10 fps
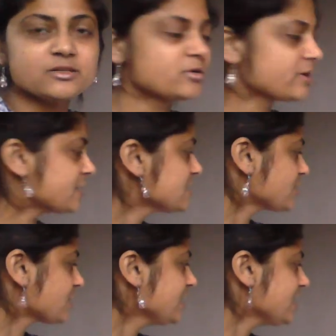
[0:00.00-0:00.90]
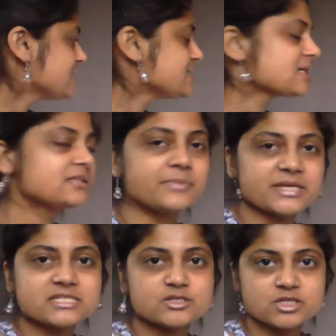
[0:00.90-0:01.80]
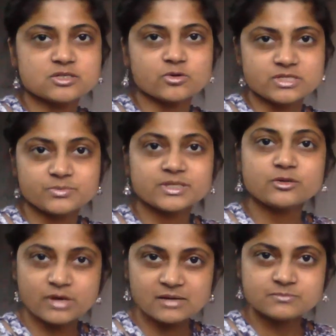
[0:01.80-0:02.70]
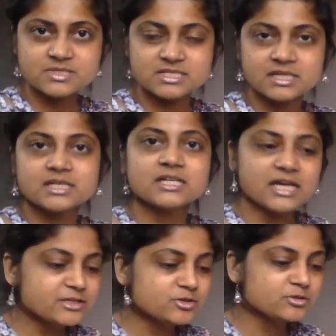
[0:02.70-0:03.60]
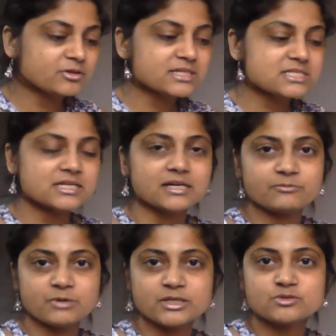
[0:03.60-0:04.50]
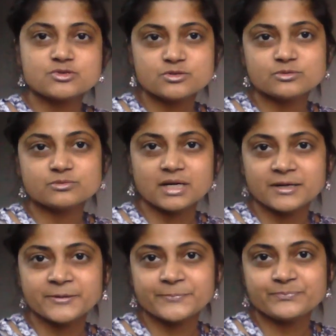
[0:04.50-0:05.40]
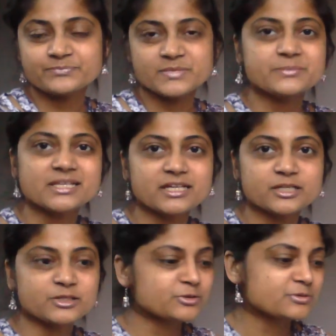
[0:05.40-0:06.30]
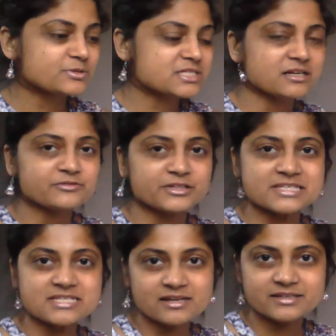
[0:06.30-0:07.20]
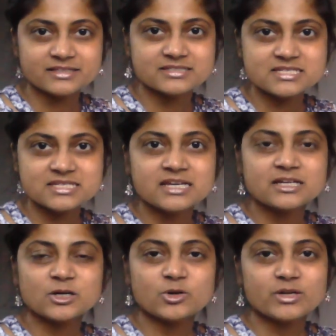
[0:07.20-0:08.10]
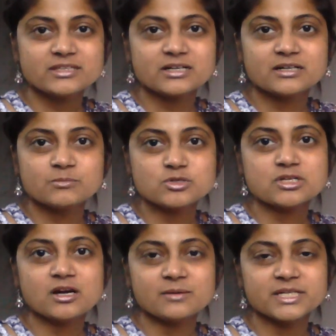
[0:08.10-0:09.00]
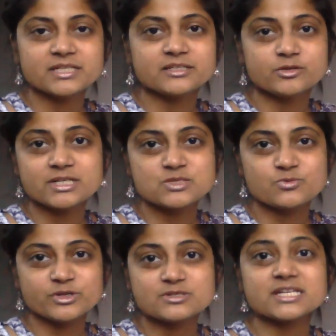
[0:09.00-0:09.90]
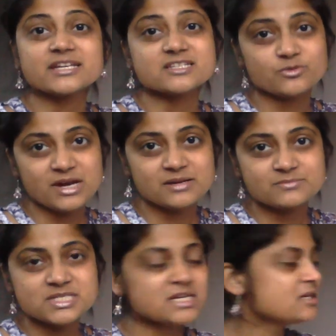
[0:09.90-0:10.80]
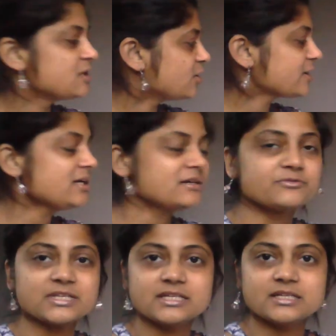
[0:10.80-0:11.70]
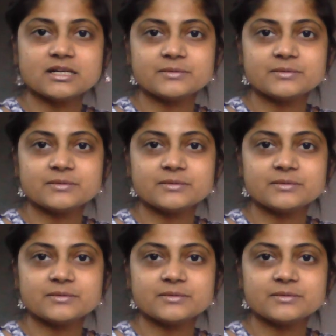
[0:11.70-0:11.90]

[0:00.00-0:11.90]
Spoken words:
notice, okay, and the base is just going to be grams. And you notice when you do maybe like use stuff in science, okay, the most common units we're using is grams. Okay, if the